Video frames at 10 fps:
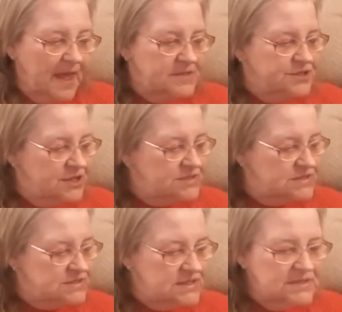
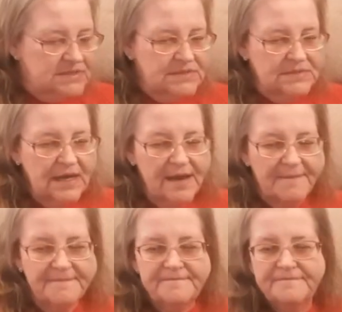Just, yeah.
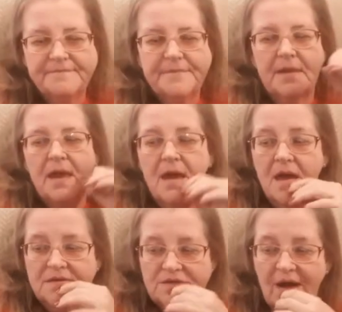
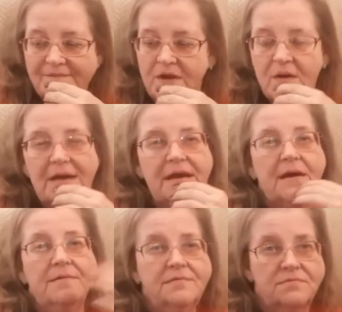So I have no
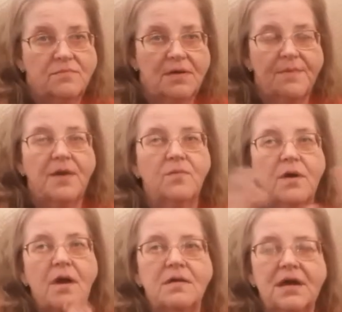idea what I'm going to
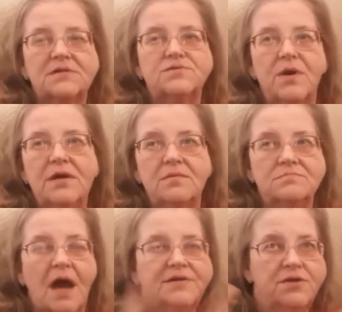work on next week.
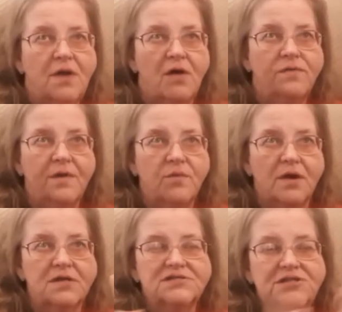I do know that we're
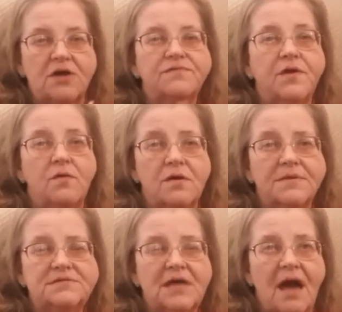going to start the
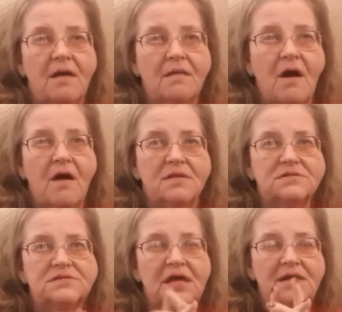ornaments owl on
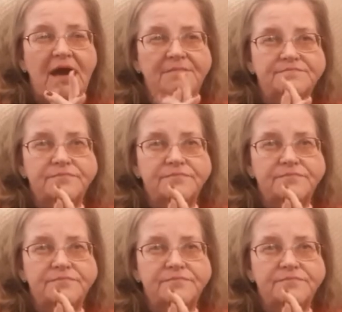Sunday.